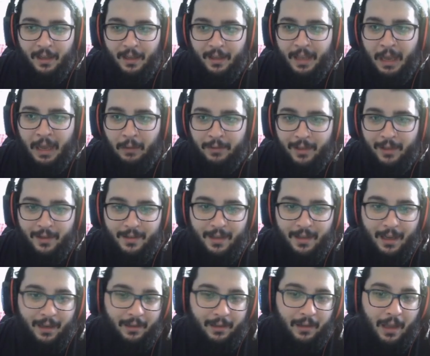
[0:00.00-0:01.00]
Now, there's
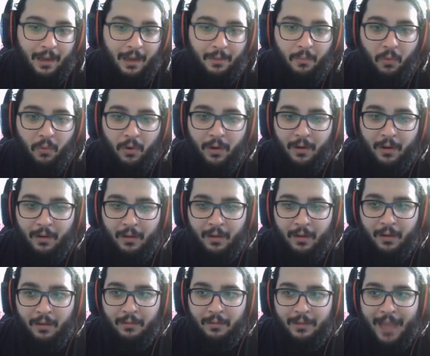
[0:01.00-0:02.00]
not a lot
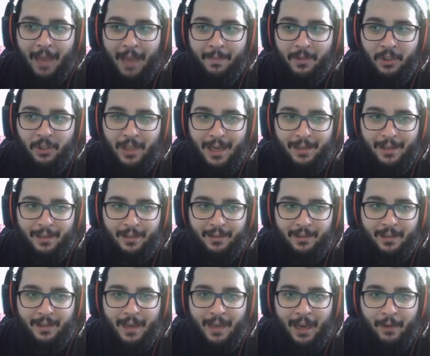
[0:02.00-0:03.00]
more damage tactics
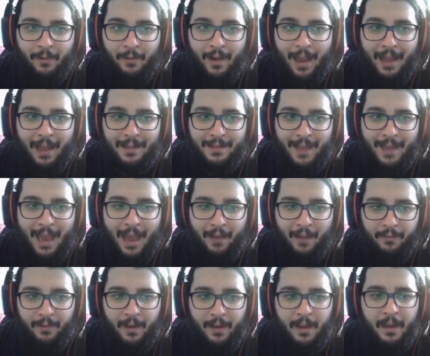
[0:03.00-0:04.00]
that the Iron Hands
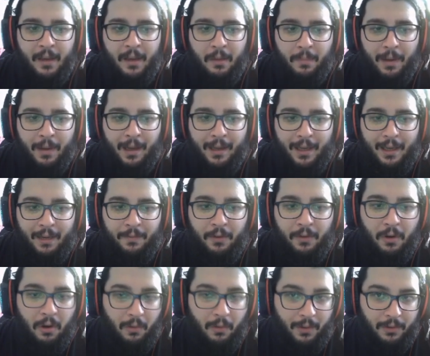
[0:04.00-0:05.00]
have, but if you
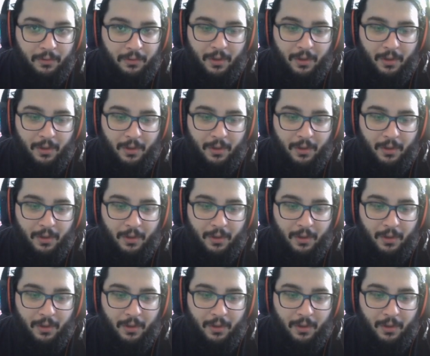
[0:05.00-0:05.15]
go into the